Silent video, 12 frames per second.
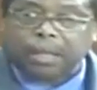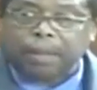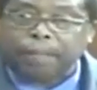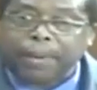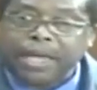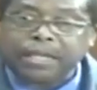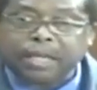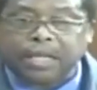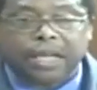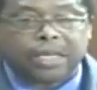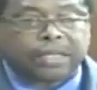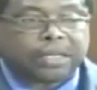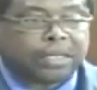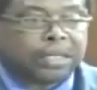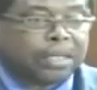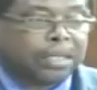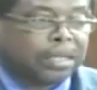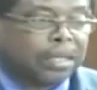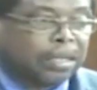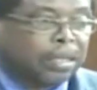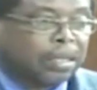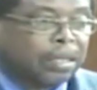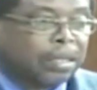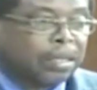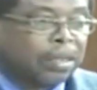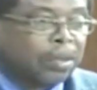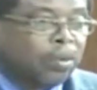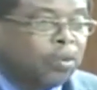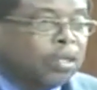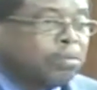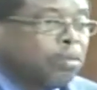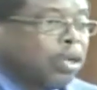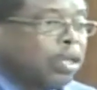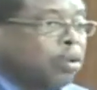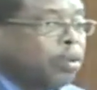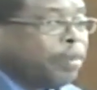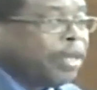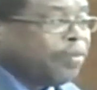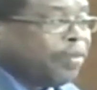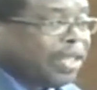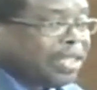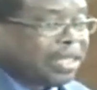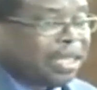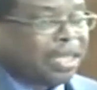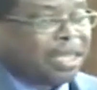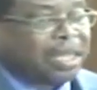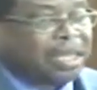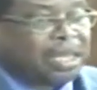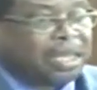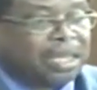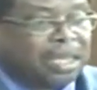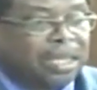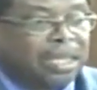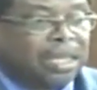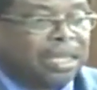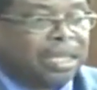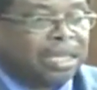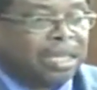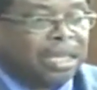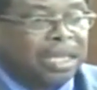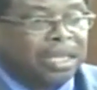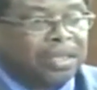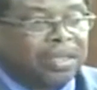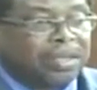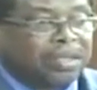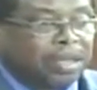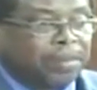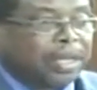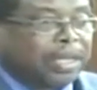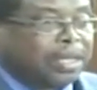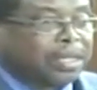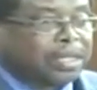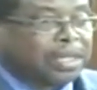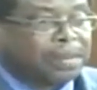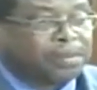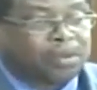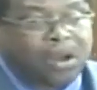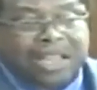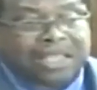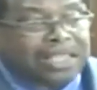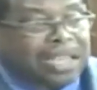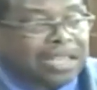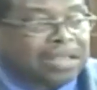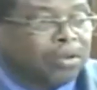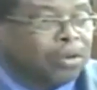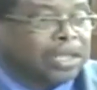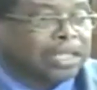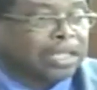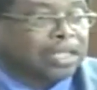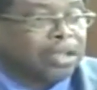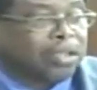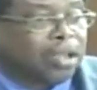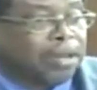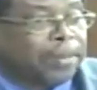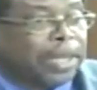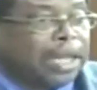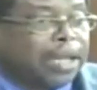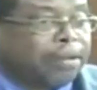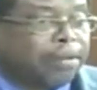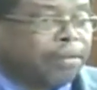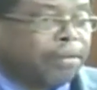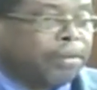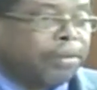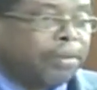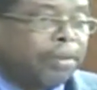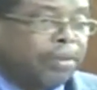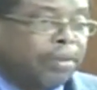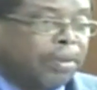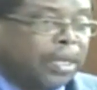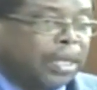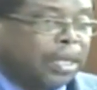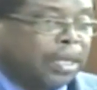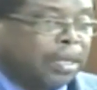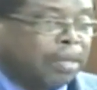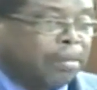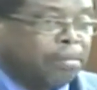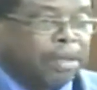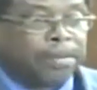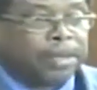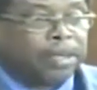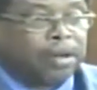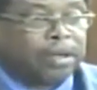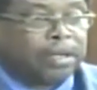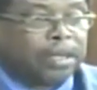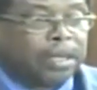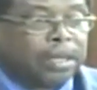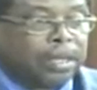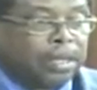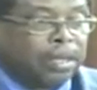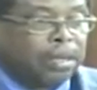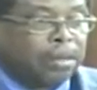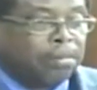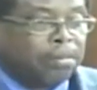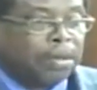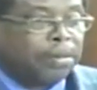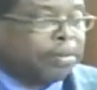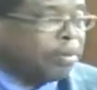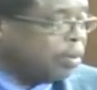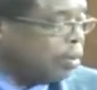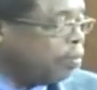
pensioners whose money will be invested into some of these schemes. Granted, not the whole 600 million. Maybe 30. Maybe